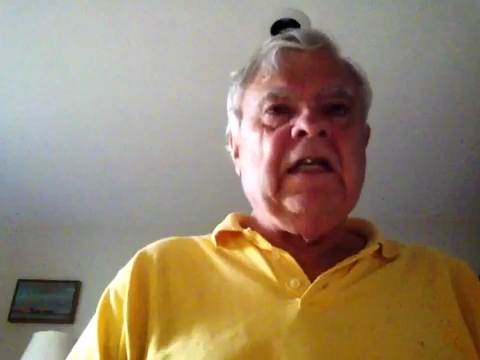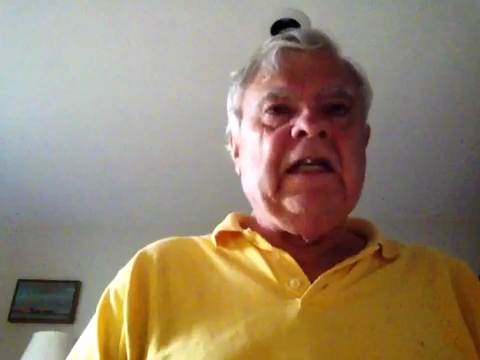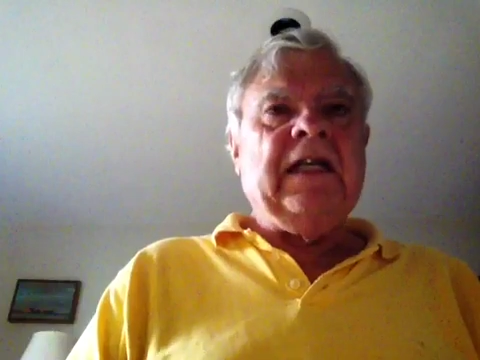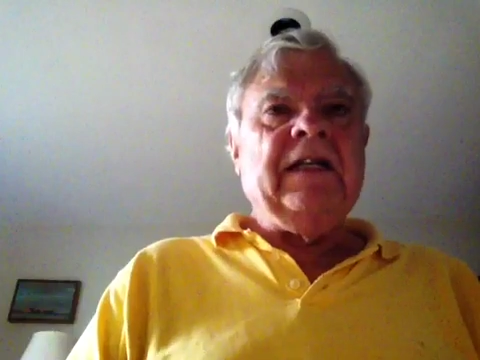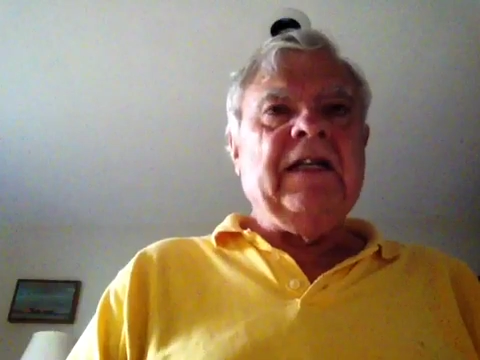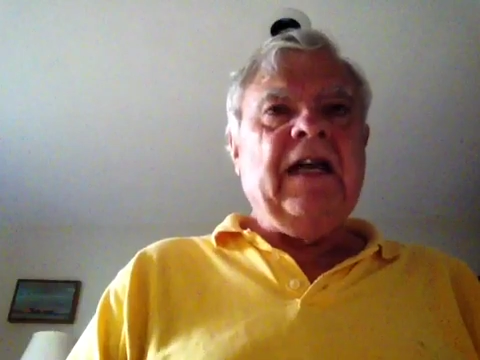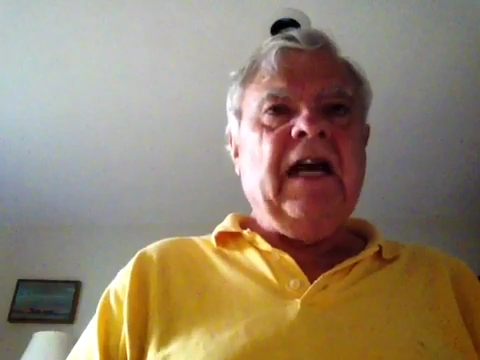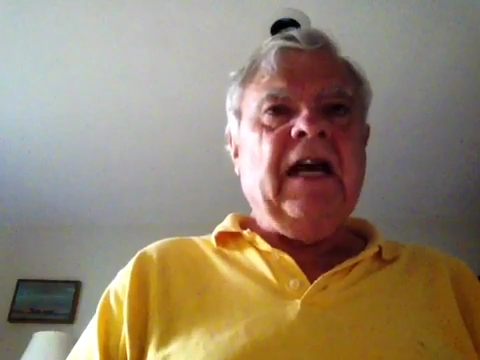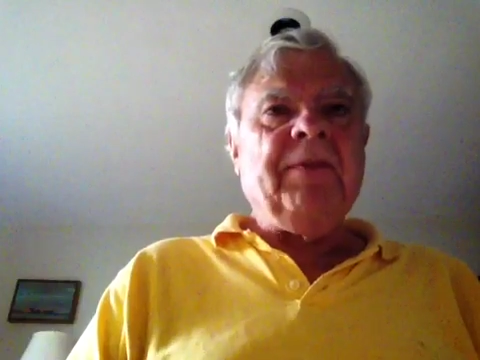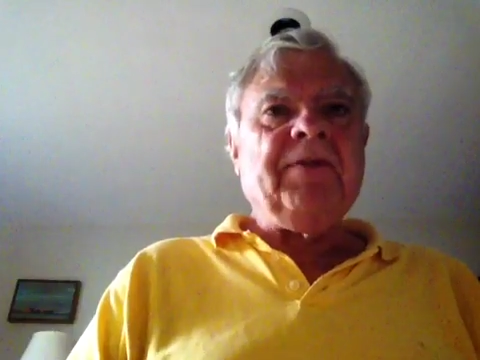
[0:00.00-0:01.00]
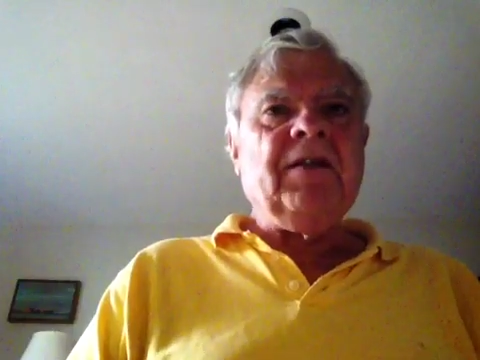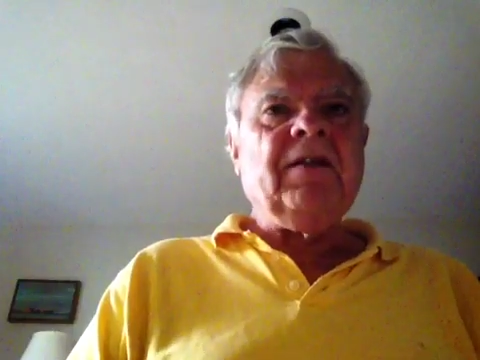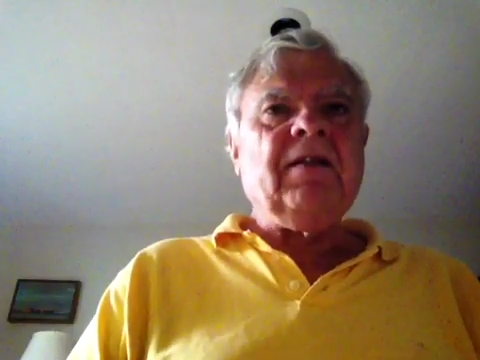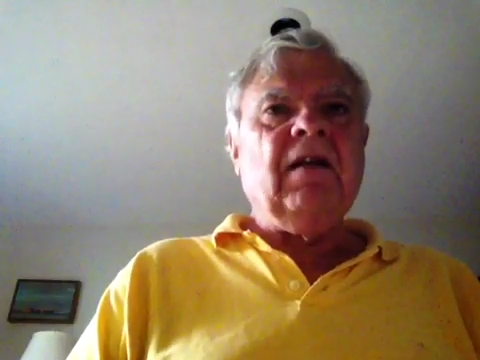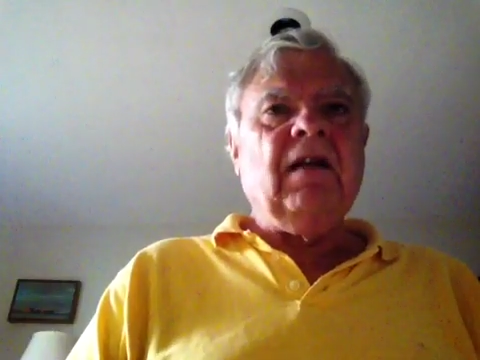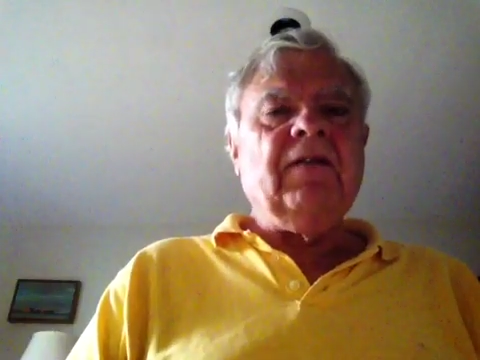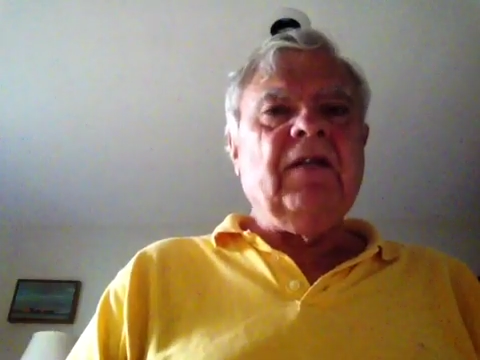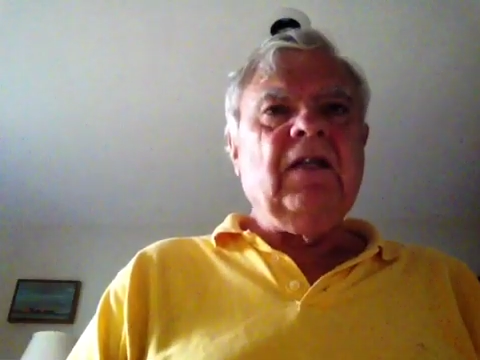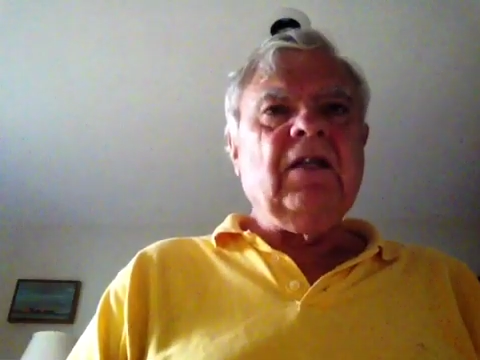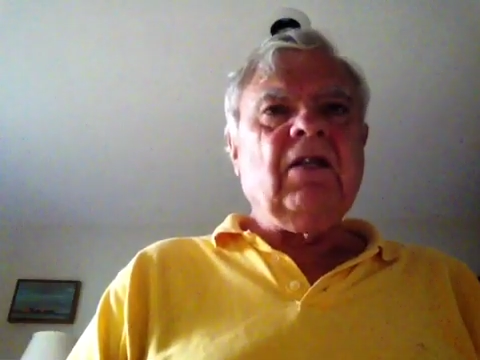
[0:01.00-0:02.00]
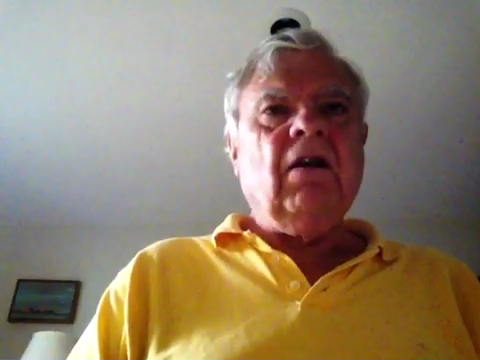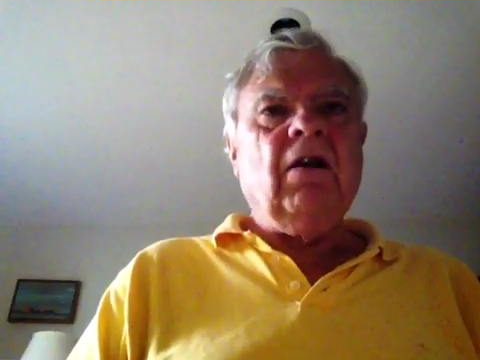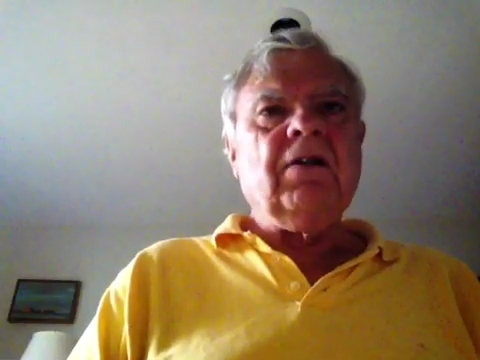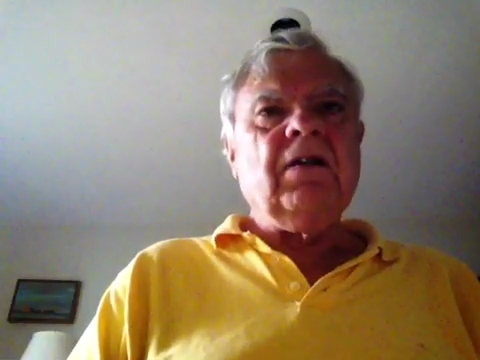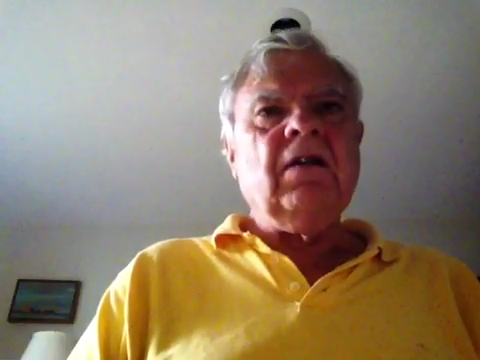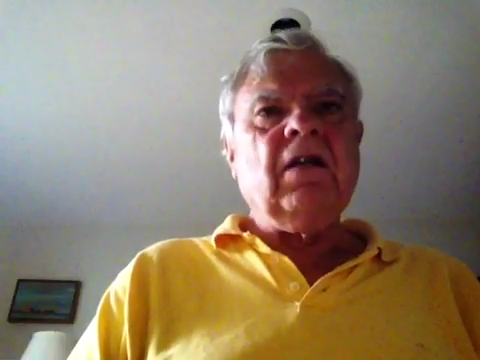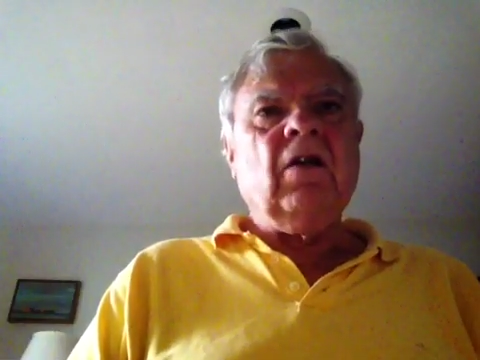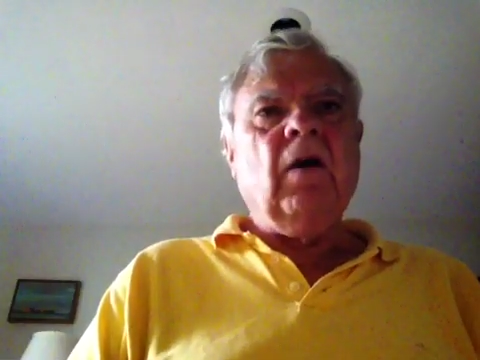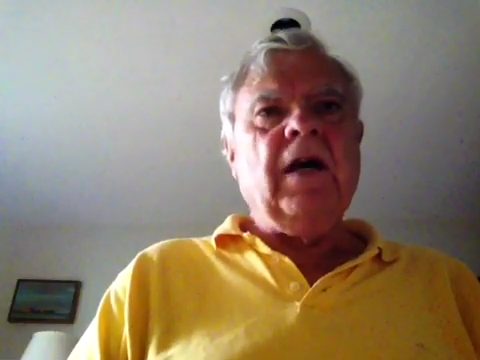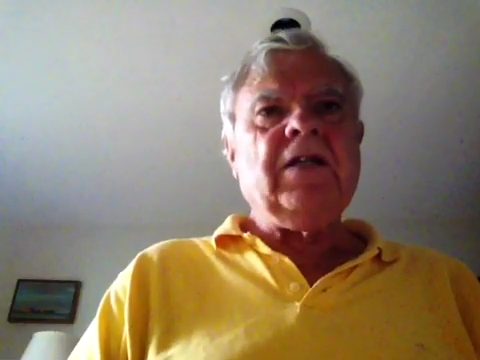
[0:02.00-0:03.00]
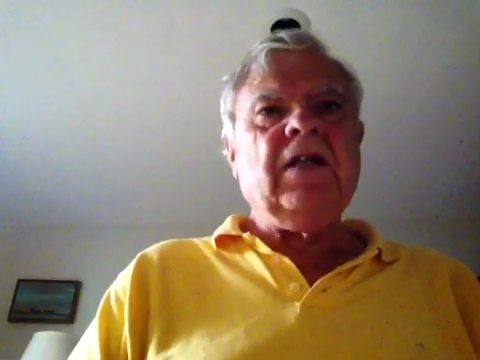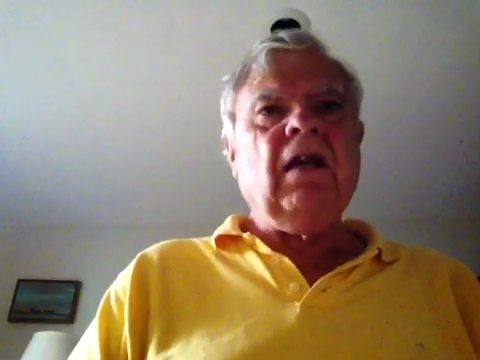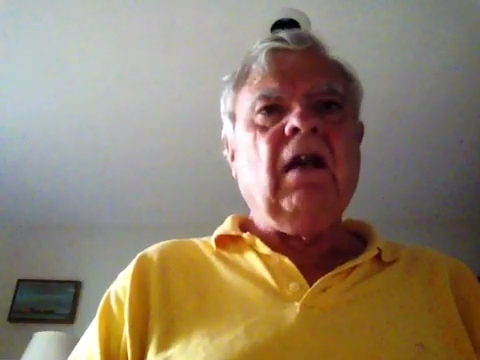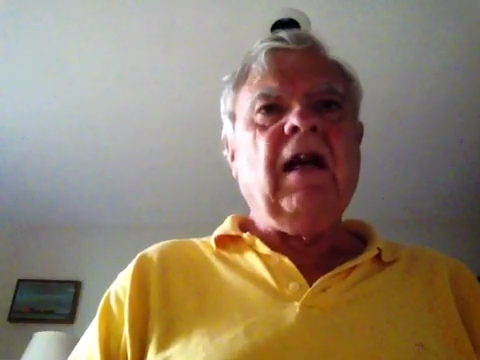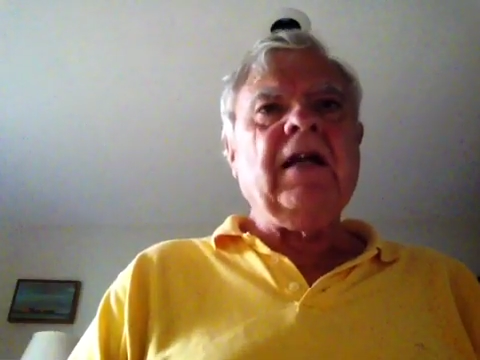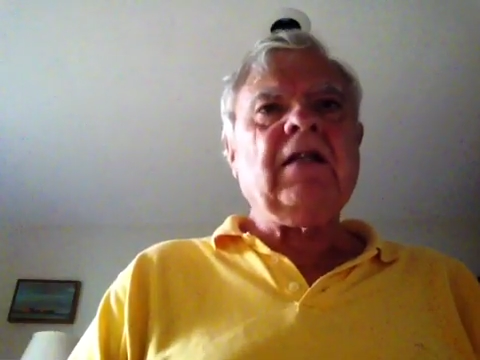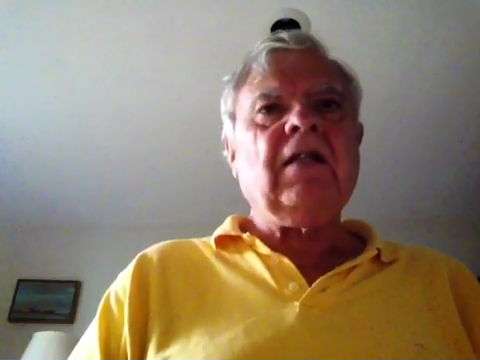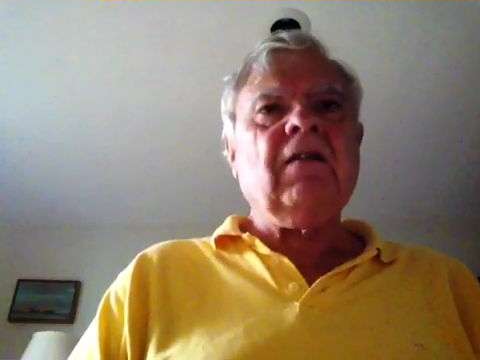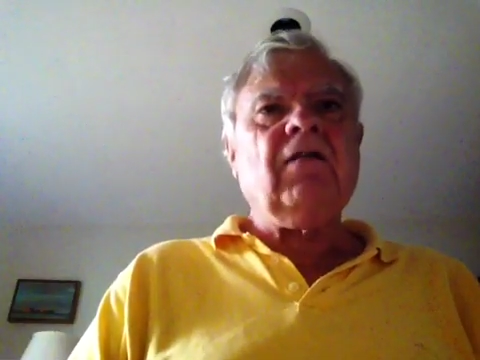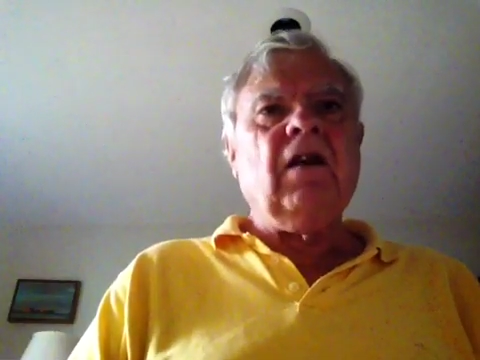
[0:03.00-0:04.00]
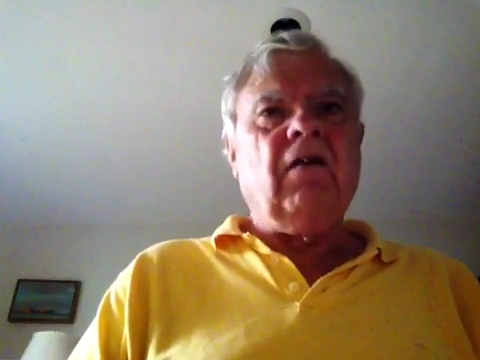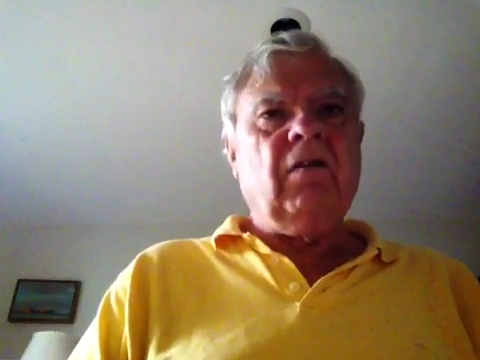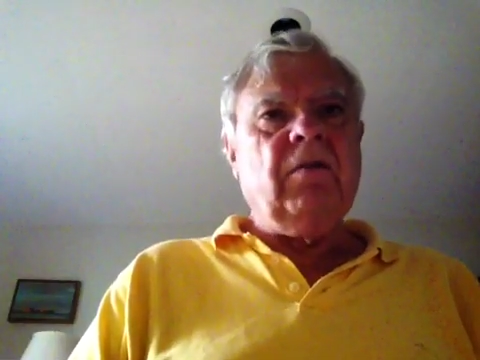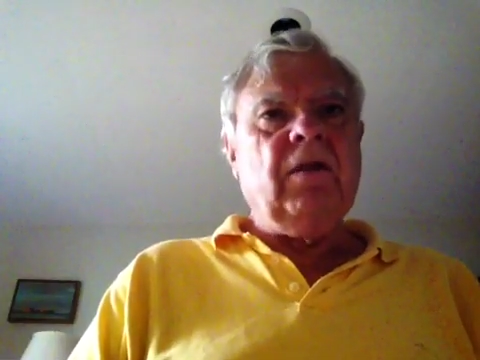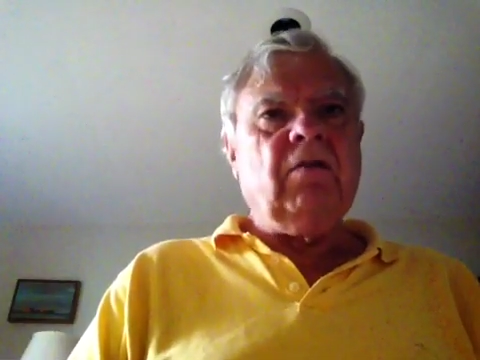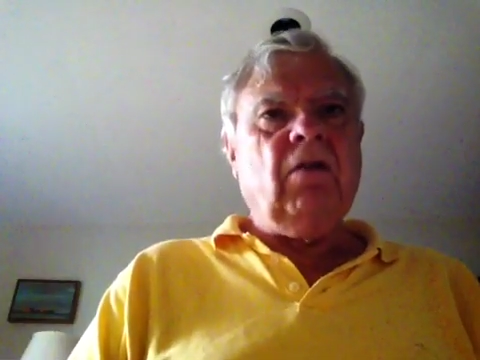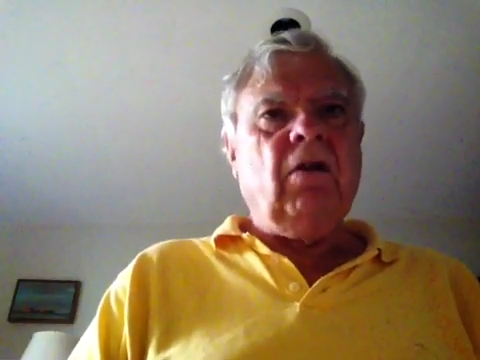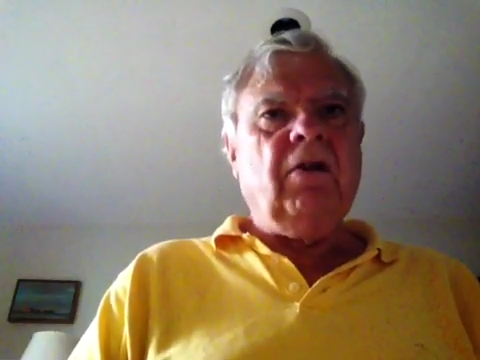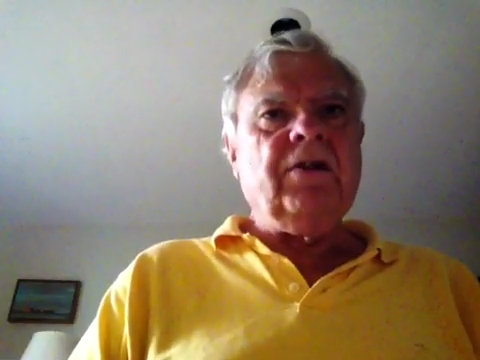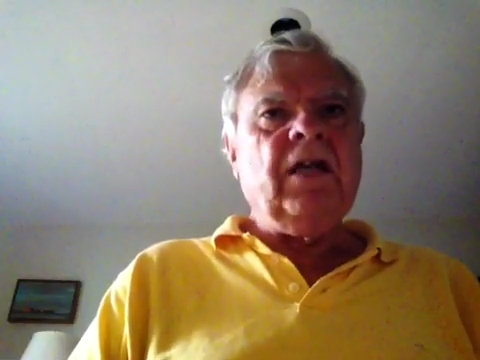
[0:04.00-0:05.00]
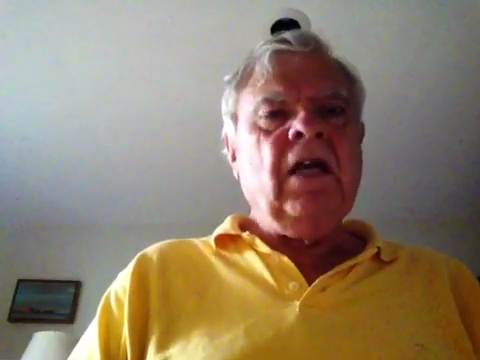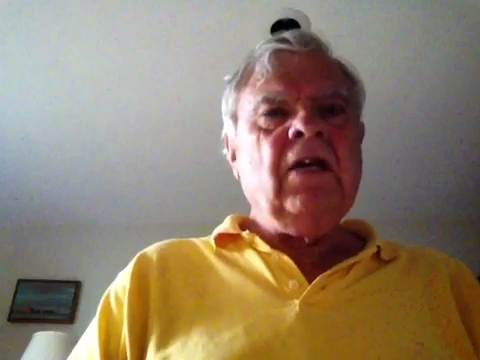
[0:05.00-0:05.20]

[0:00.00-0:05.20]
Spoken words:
And the absence of it calls into question lots of government roles.